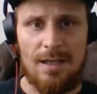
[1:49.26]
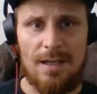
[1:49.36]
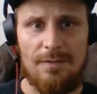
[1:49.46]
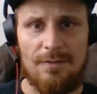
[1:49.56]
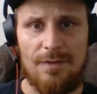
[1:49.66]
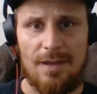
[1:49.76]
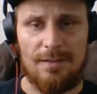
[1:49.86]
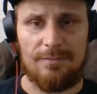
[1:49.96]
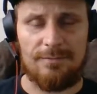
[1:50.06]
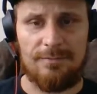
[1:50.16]
and
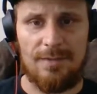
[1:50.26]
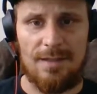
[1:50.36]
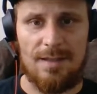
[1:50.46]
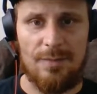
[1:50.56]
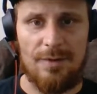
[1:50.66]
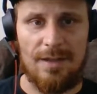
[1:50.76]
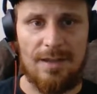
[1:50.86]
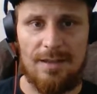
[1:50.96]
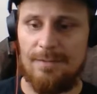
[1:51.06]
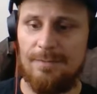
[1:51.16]
everything is
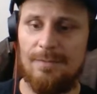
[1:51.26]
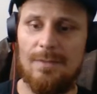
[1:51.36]
separated.